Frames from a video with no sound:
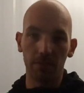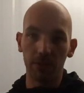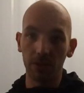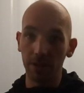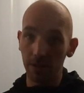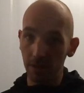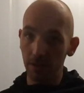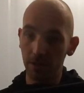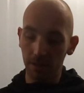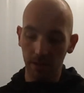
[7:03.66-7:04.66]
So this
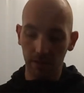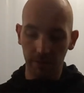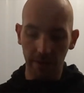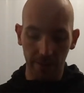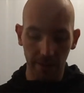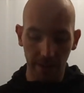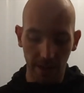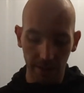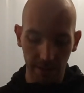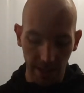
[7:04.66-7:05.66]
is a very
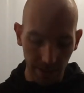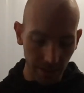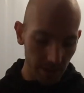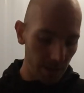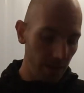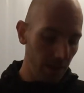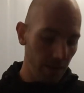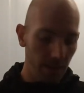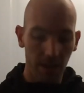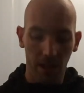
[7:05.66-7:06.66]
nice gadget.
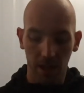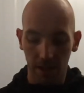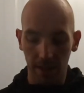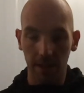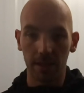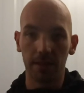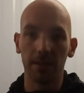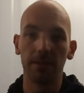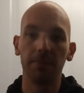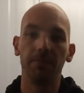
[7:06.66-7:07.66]

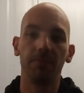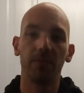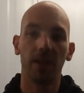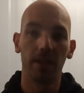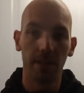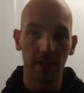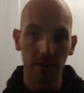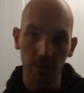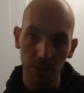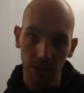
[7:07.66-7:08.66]
And
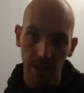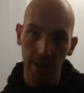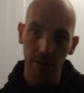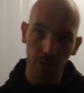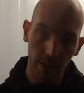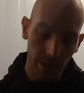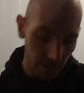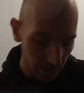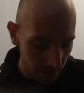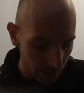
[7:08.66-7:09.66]
then to stay
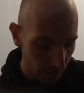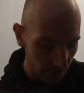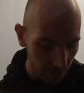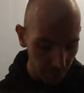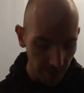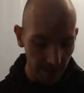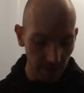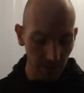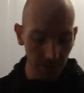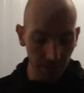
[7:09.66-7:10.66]
within the solar
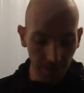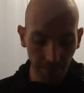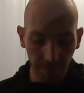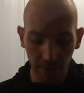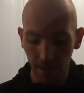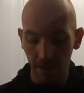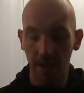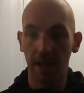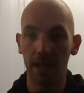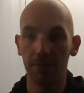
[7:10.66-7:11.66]
panels,
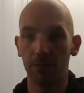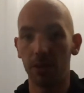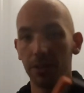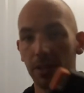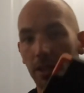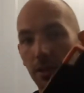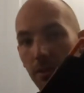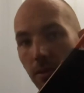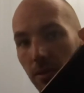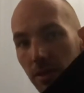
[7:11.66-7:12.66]
I have
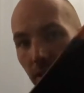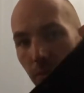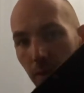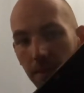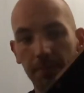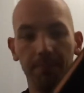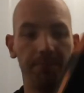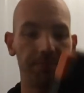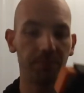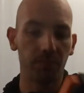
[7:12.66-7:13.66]
also this one.
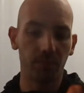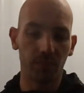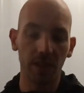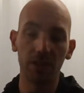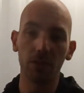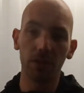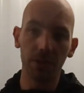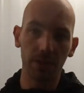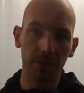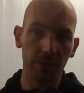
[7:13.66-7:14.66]
It's
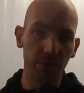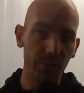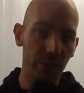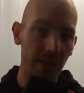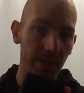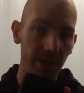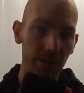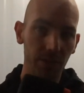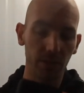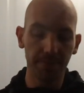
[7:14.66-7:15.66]
also from the brand
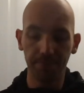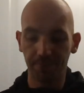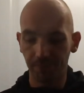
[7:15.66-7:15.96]
X-Storm.